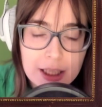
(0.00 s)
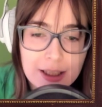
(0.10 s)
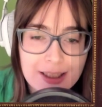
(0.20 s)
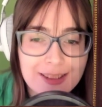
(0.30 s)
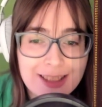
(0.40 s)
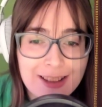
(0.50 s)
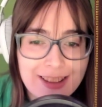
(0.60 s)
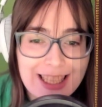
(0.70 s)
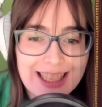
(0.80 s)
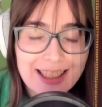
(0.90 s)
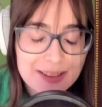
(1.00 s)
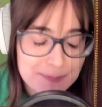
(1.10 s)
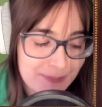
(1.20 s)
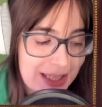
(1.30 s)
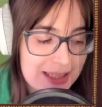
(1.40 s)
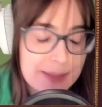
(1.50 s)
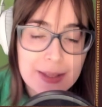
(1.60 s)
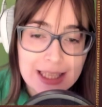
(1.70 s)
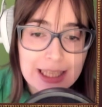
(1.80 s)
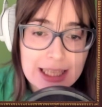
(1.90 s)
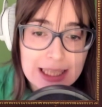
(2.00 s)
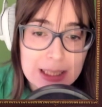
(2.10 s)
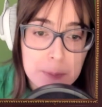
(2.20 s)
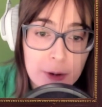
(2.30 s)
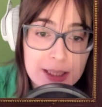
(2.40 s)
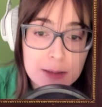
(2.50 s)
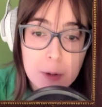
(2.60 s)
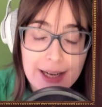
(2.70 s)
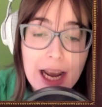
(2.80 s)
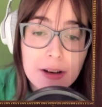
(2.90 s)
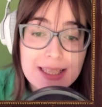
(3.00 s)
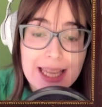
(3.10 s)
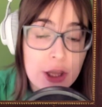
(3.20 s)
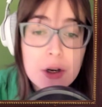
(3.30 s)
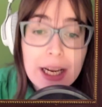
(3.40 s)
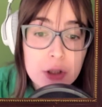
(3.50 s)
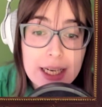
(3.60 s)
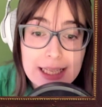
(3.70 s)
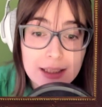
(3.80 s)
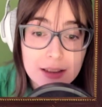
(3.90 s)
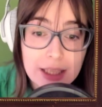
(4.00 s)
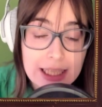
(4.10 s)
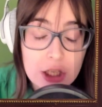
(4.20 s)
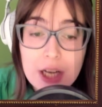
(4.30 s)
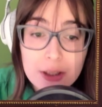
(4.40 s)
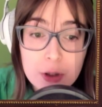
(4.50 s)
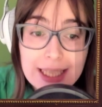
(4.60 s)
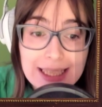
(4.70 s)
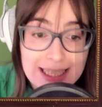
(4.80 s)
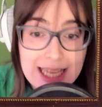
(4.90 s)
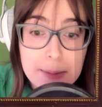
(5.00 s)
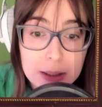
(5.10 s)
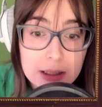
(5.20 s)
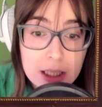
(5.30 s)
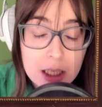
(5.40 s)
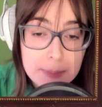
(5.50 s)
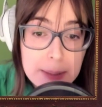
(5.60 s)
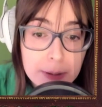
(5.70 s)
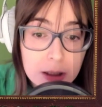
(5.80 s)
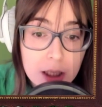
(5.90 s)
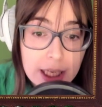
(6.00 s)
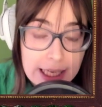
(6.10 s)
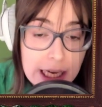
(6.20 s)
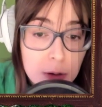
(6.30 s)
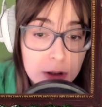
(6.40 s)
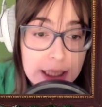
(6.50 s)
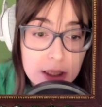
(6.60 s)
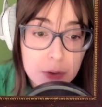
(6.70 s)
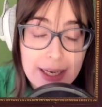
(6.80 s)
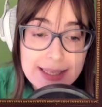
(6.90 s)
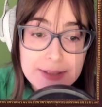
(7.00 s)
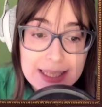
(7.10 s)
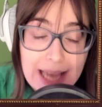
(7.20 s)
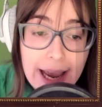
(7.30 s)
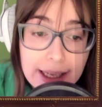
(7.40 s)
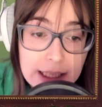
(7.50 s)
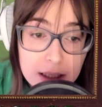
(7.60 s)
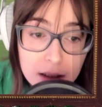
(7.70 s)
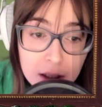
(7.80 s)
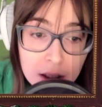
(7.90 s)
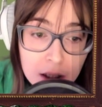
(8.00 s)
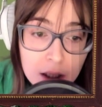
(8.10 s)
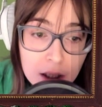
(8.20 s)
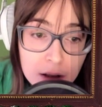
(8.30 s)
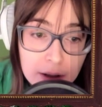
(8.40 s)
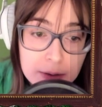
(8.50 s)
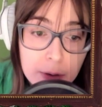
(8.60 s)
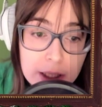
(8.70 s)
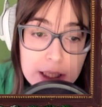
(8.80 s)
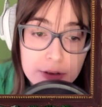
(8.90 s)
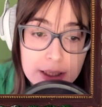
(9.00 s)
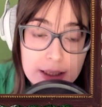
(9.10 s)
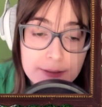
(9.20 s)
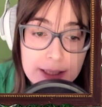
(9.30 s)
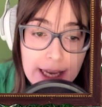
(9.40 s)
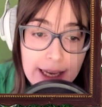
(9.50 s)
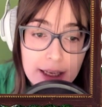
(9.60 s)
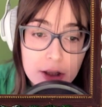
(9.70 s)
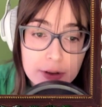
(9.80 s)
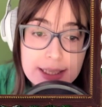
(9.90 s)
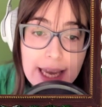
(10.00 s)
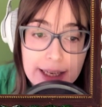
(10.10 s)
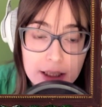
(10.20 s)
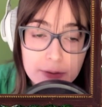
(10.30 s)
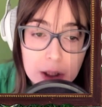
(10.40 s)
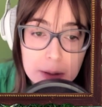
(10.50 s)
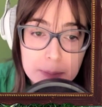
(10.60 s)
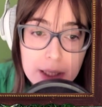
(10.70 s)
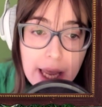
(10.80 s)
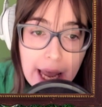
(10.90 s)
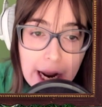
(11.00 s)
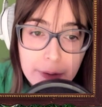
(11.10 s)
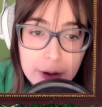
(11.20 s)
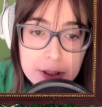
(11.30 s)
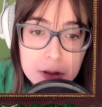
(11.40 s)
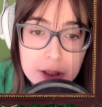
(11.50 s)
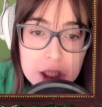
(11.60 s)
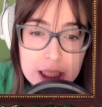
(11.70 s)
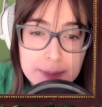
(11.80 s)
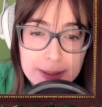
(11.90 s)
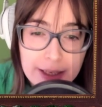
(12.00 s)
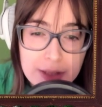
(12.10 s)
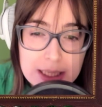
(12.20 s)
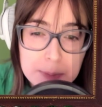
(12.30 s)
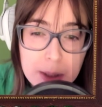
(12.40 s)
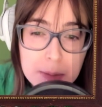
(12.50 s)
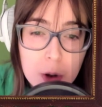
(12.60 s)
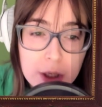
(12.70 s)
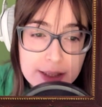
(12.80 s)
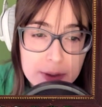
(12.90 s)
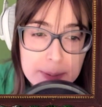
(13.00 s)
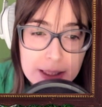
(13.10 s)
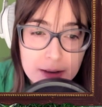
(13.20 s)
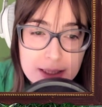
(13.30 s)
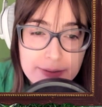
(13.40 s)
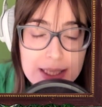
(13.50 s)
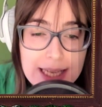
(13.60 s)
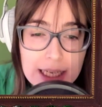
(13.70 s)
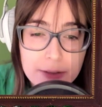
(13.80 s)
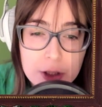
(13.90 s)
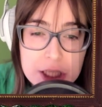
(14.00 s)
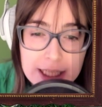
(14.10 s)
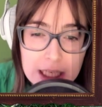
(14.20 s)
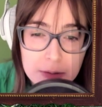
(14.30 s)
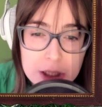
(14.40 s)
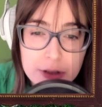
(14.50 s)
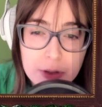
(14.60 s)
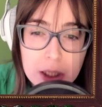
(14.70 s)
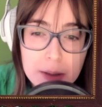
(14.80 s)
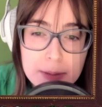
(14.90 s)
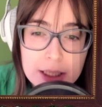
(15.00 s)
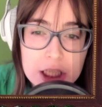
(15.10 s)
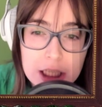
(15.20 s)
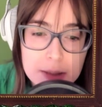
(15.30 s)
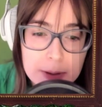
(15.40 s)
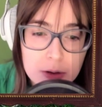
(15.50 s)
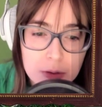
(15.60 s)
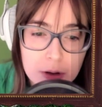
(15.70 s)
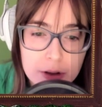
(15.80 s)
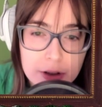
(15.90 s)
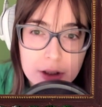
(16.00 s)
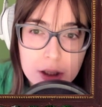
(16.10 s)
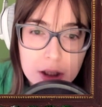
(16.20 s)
you'll know that something that I think is important to point out is that they're not treating disabled people equally to the rest of society. 143 VA 310 affirmed. Error to a judgment of the Supreme Court of Appeals of the State of Virginia, which affirmed a judgment ordering